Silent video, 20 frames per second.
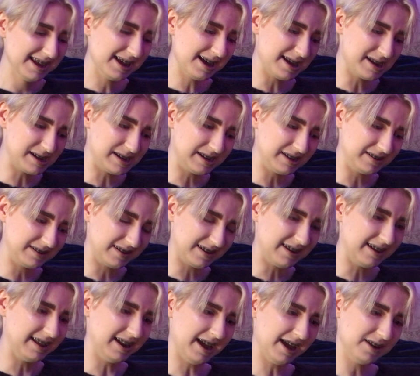Oh
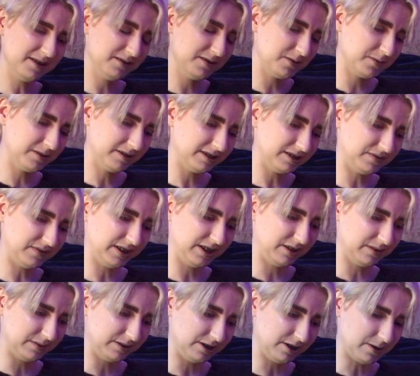God, I don't know where this
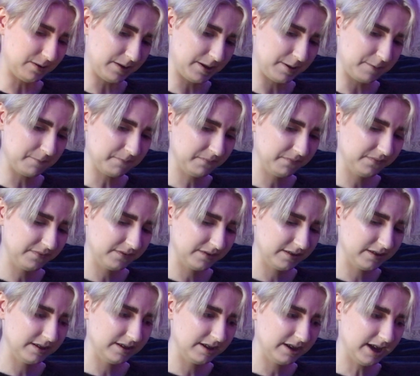video is going.
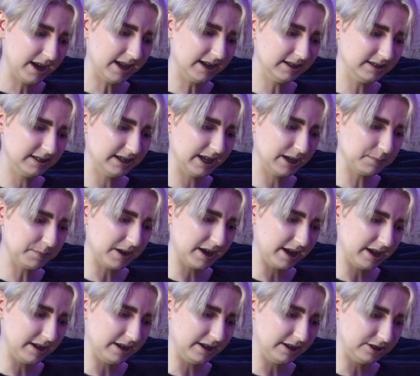I didn't take my
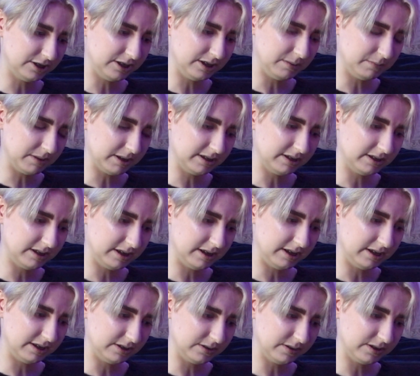ADHD meds
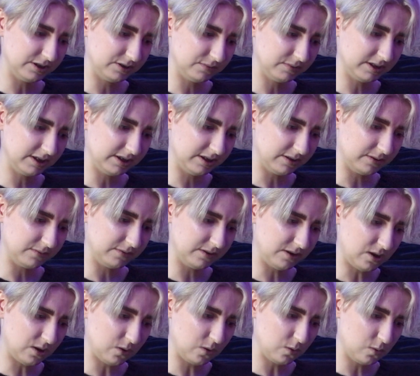today, so I just really don't
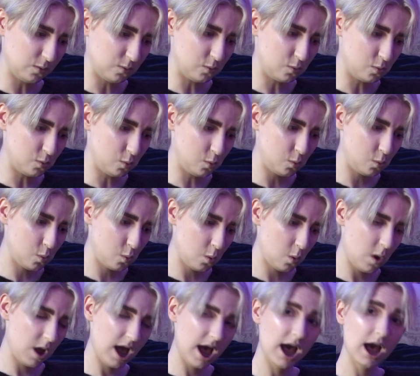know
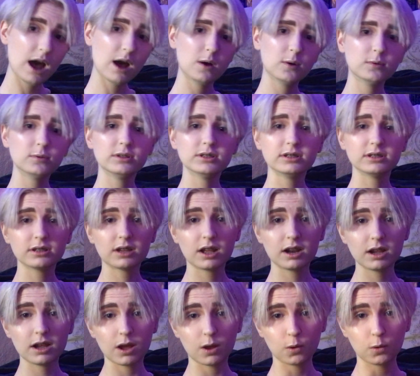how this is
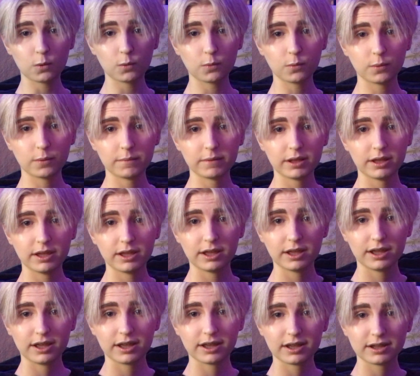gonna go.
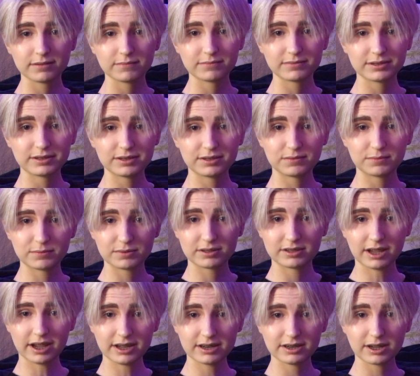It's
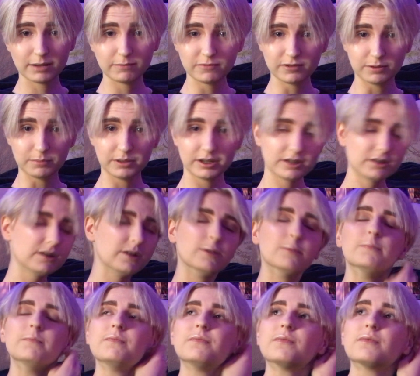second time filming,
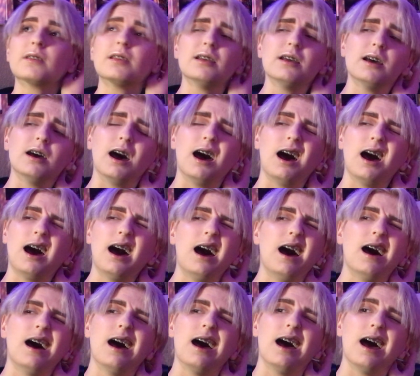so.
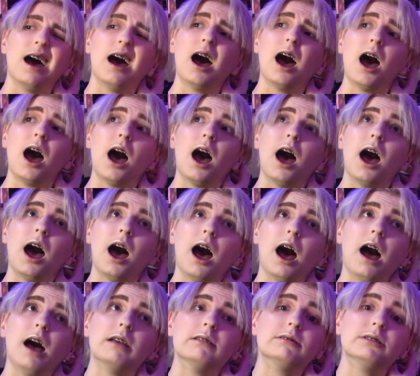Uh,
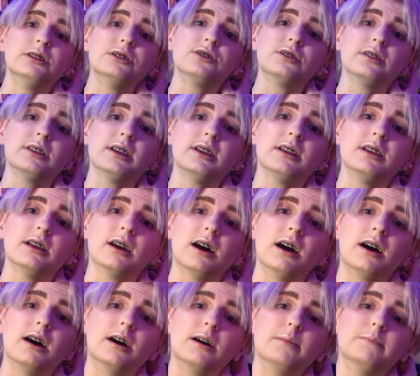essentially,
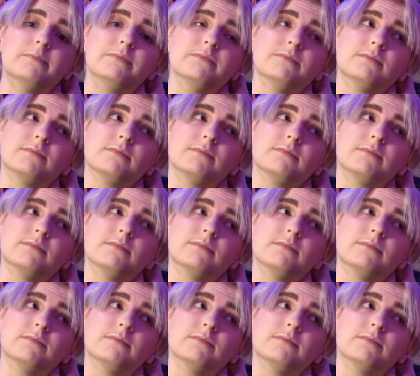um,